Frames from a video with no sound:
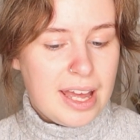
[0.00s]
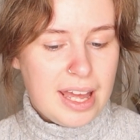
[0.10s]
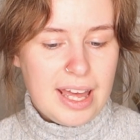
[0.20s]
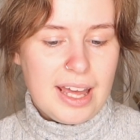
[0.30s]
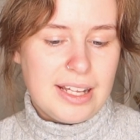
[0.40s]

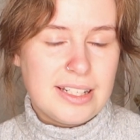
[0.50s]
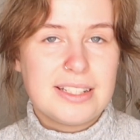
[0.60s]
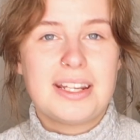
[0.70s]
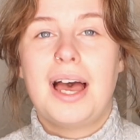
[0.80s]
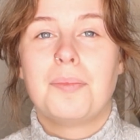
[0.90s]

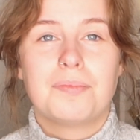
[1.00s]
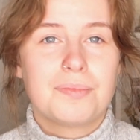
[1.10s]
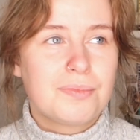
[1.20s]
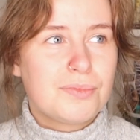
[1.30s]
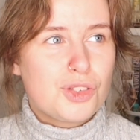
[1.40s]
and I'm
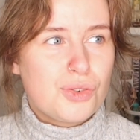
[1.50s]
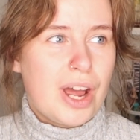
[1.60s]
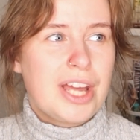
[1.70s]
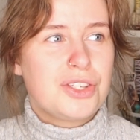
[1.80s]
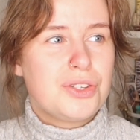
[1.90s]

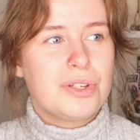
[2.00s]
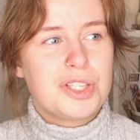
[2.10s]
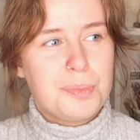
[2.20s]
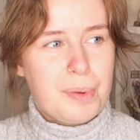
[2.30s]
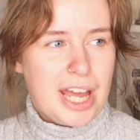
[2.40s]
trying to
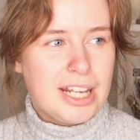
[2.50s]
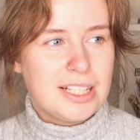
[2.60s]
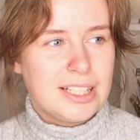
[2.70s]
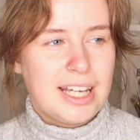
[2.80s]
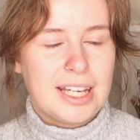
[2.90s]
expand
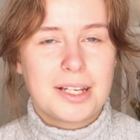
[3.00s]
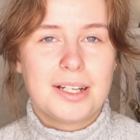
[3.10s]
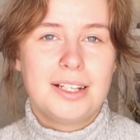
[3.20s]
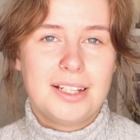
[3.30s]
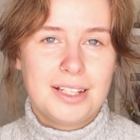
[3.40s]
on like
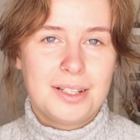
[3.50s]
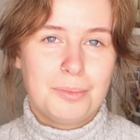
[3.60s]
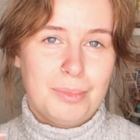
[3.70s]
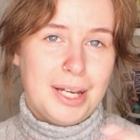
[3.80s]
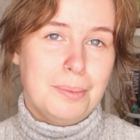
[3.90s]

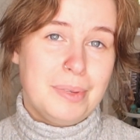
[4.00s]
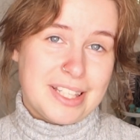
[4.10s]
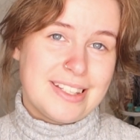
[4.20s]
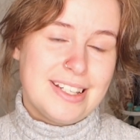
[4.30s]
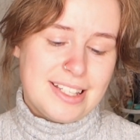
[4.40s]
my
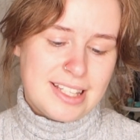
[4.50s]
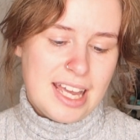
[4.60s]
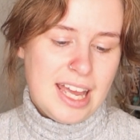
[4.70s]
business.